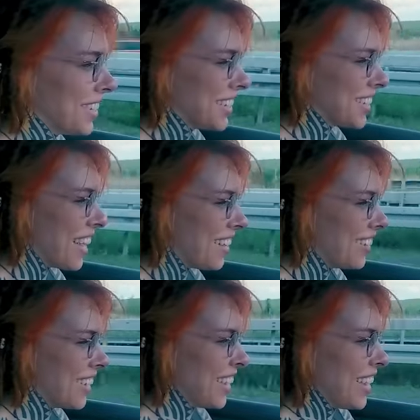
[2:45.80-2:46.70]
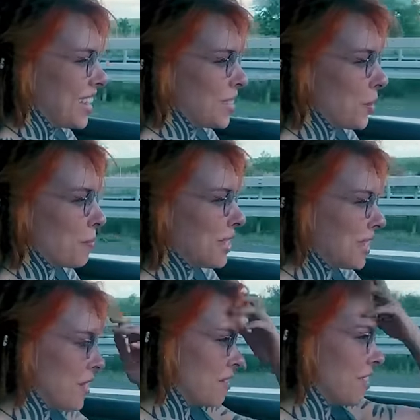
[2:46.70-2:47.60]
So, don't
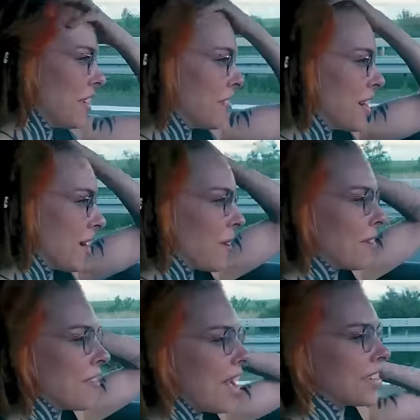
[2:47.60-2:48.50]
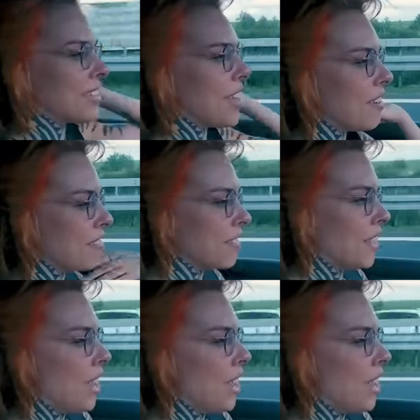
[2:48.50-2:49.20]
be staying over there if you're not going fast enough.